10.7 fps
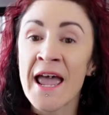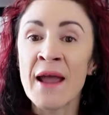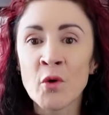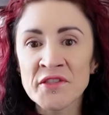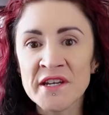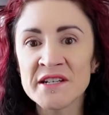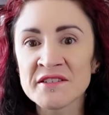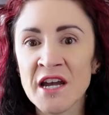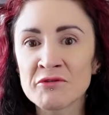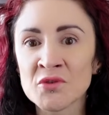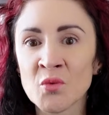And what they
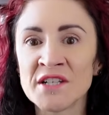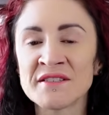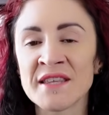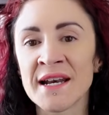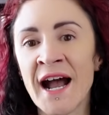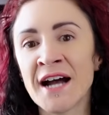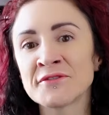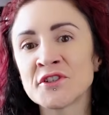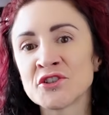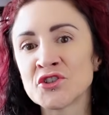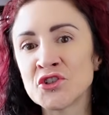discovered was that
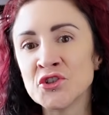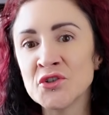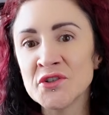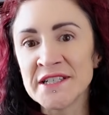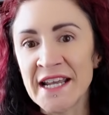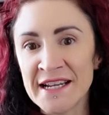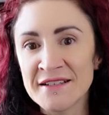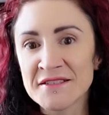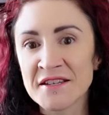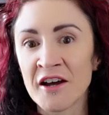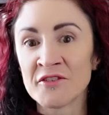after 2
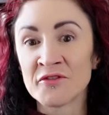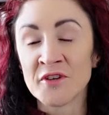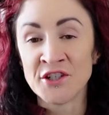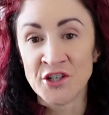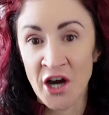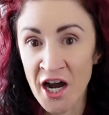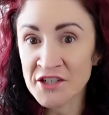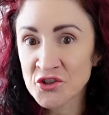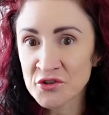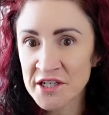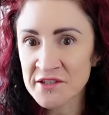days of not
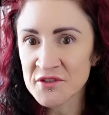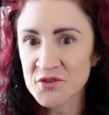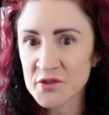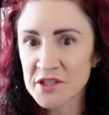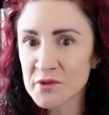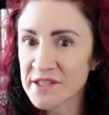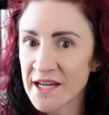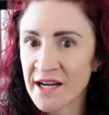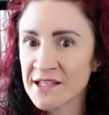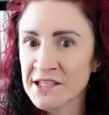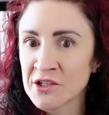treating the soil with that
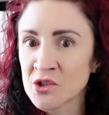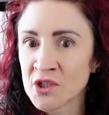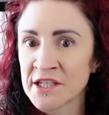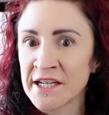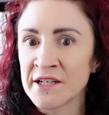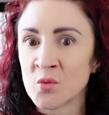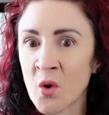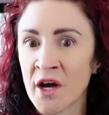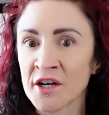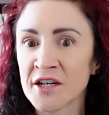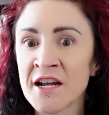highly chlorinated
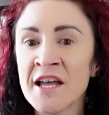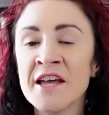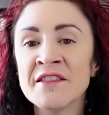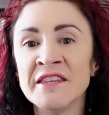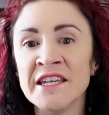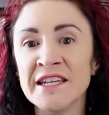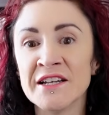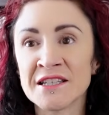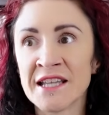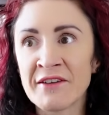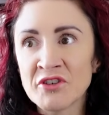water, the
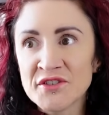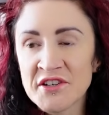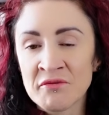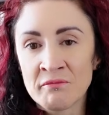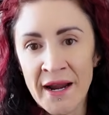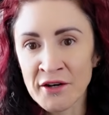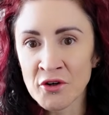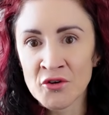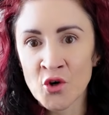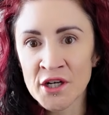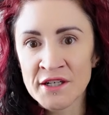levels of
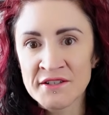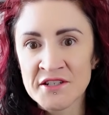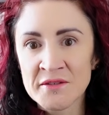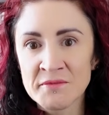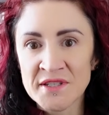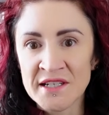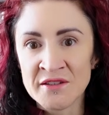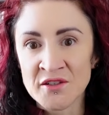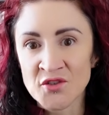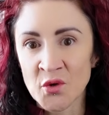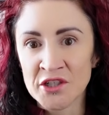microorganisms in
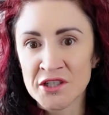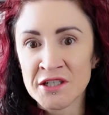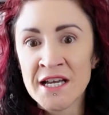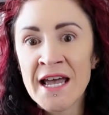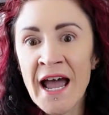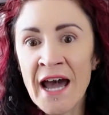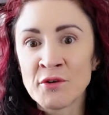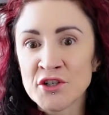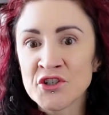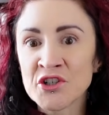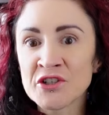the soil had
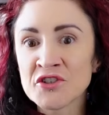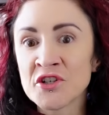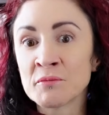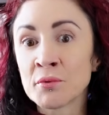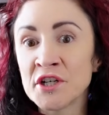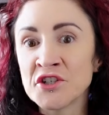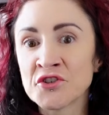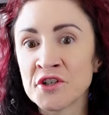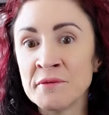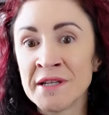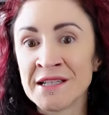returned to
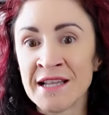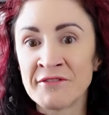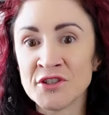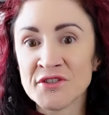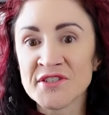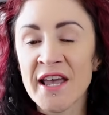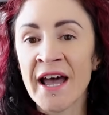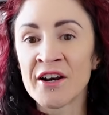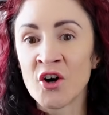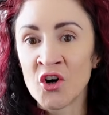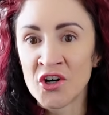pre-treatment levels
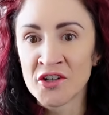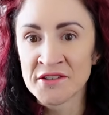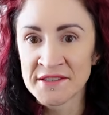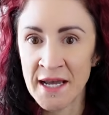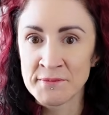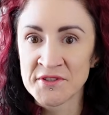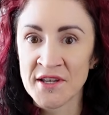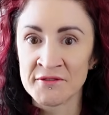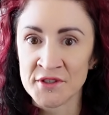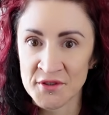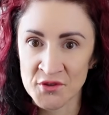at all depths
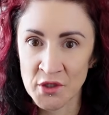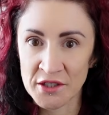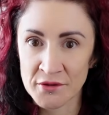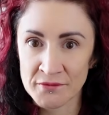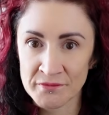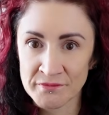of the soil.